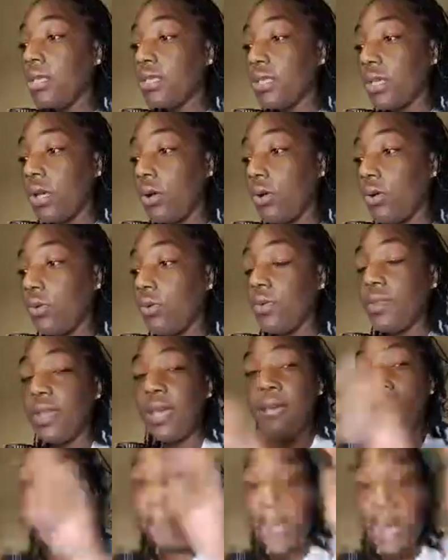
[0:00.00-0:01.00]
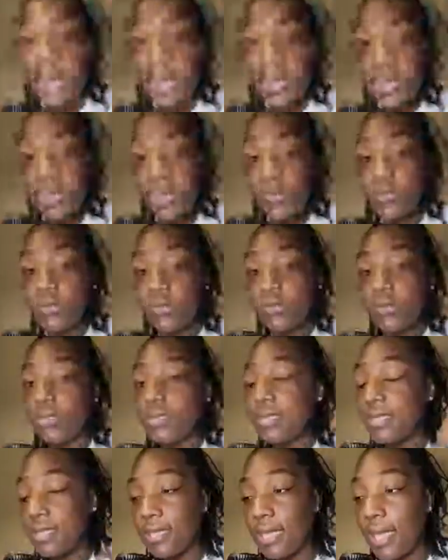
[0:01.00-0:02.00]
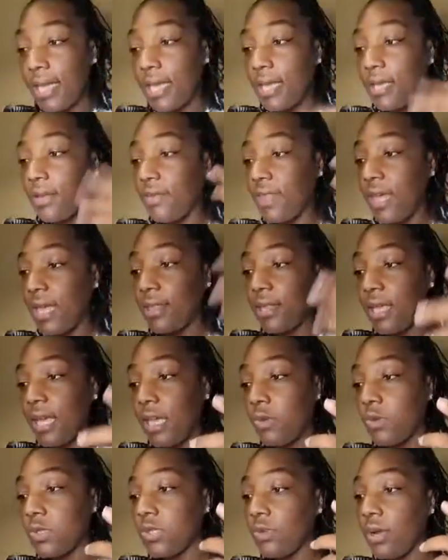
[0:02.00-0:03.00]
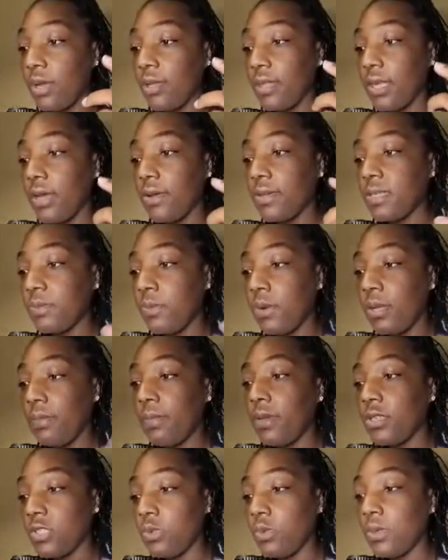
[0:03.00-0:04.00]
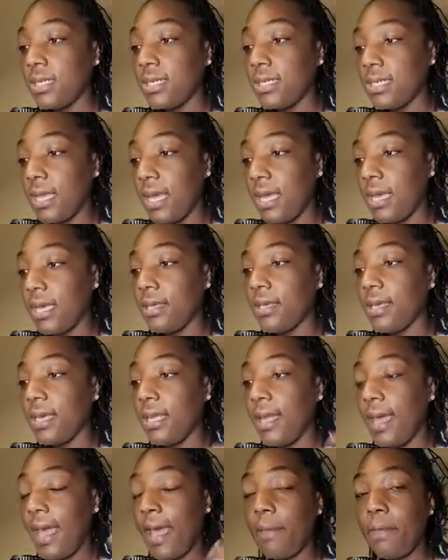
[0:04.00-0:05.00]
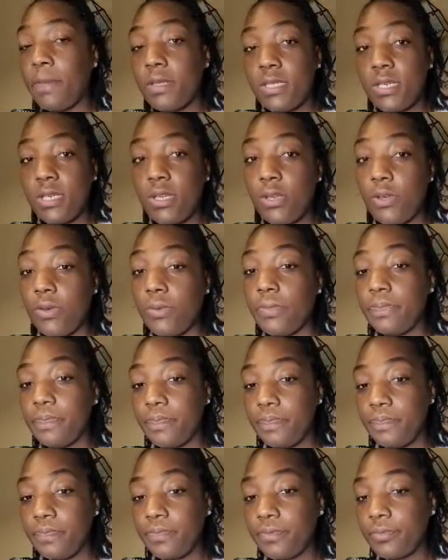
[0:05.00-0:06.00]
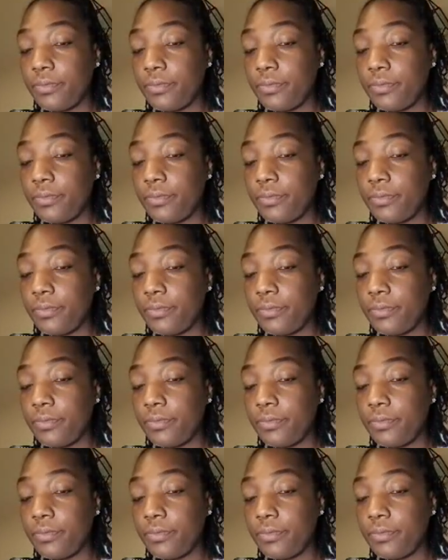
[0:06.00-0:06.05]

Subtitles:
So that master, slave, that language right there is pretty much what it's saying can happen to you